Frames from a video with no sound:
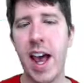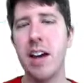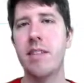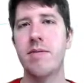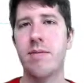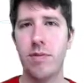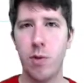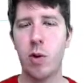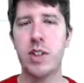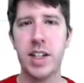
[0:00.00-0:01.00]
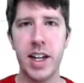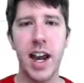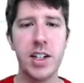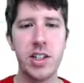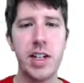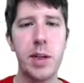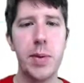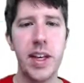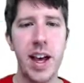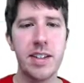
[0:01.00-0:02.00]
had forcing
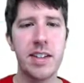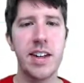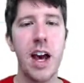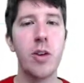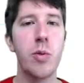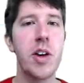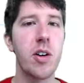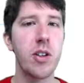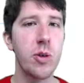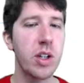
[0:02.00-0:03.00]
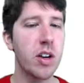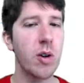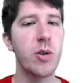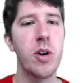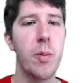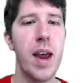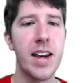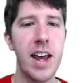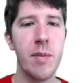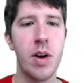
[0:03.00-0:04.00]
HTTPS. Now that we are using our own
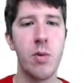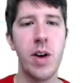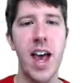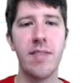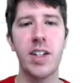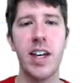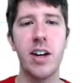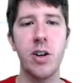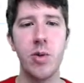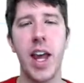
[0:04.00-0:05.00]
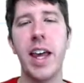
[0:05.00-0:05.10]
domain name, we have to get a new